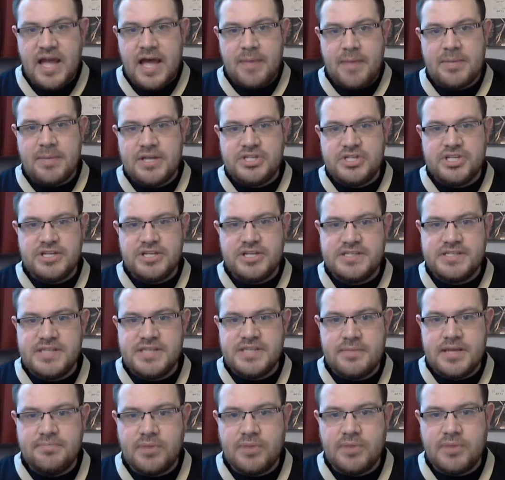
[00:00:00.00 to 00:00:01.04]
I mentioned his
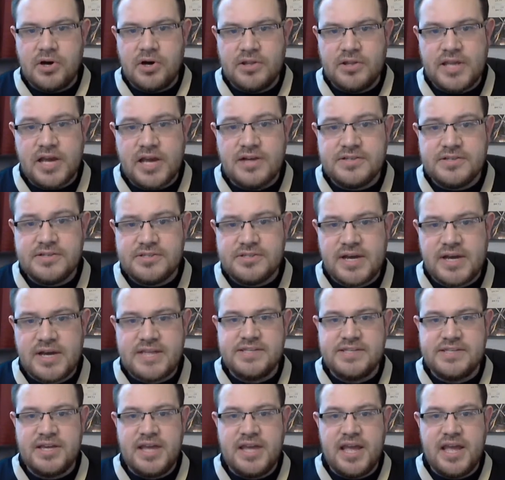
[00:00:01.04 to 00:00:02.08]
deep ball. He also
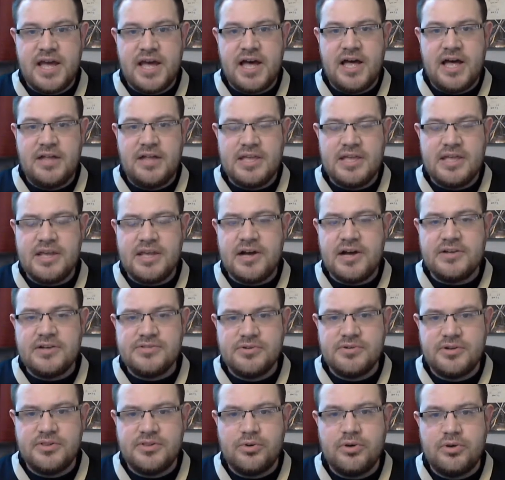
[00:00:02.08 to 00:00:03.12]
has he
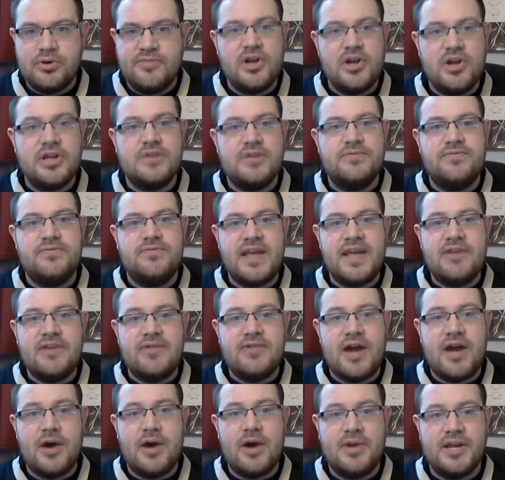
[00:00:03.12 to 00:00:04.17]
also can throw a very good fade
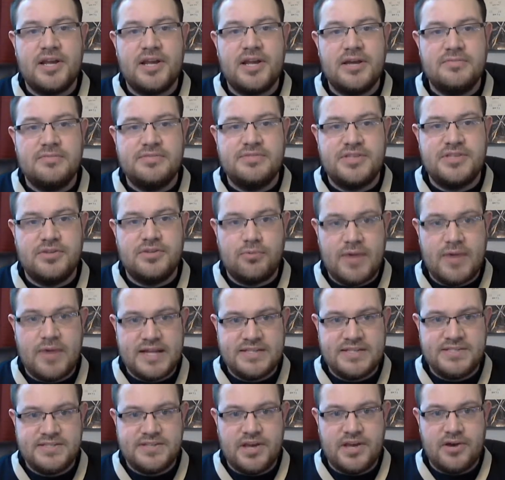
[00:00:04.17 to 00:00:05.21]
route when it comes to the
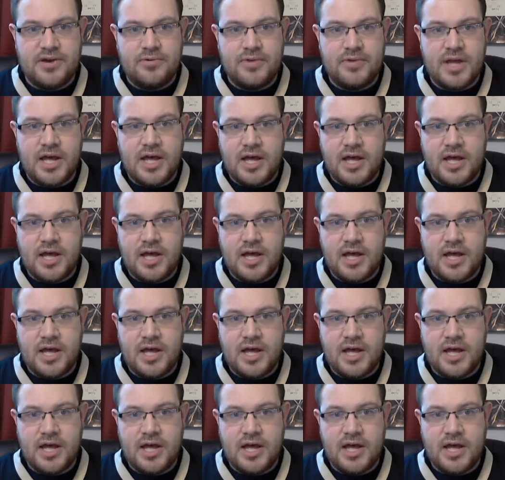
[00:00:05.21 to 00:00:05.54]
red zone.